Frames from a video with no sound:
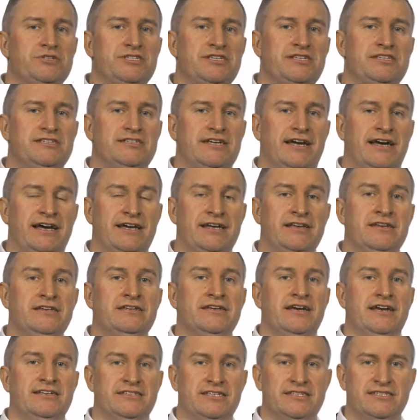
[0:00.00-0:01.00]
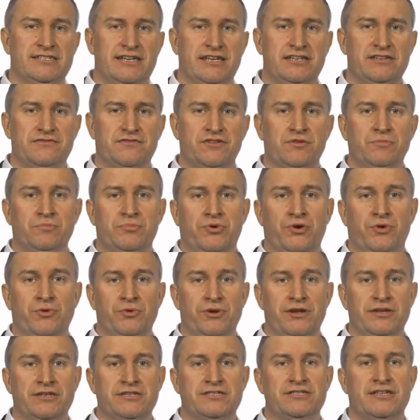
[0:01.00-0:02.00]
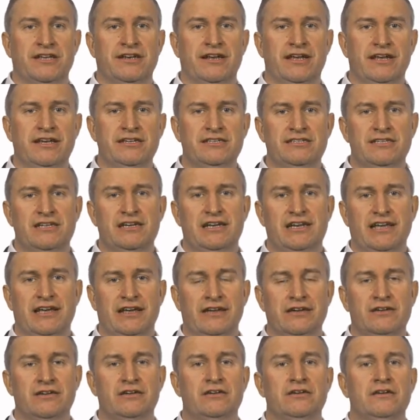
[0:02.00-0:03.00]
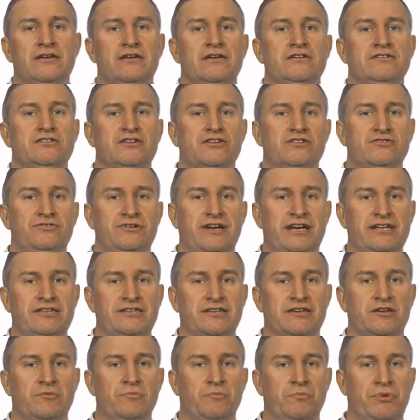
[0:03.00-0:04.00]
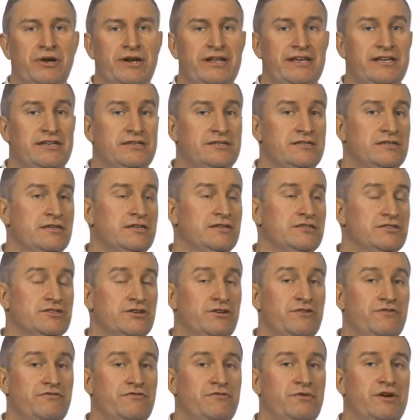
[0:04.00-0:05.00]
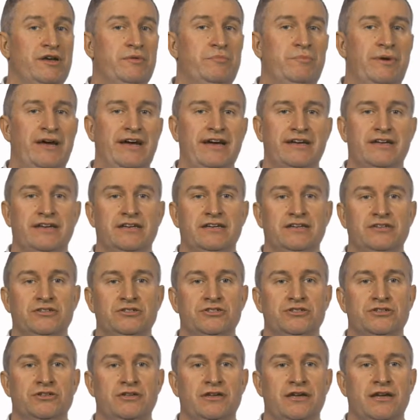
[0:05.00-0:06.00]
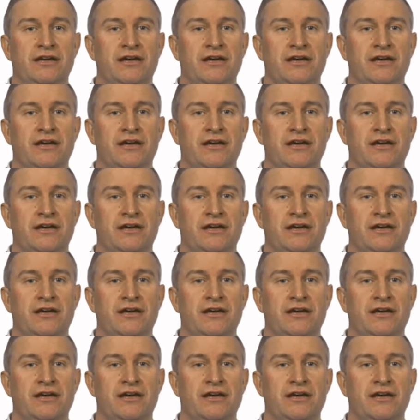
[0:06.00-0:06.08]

was designed as a set of components that interlink to create a complete software package.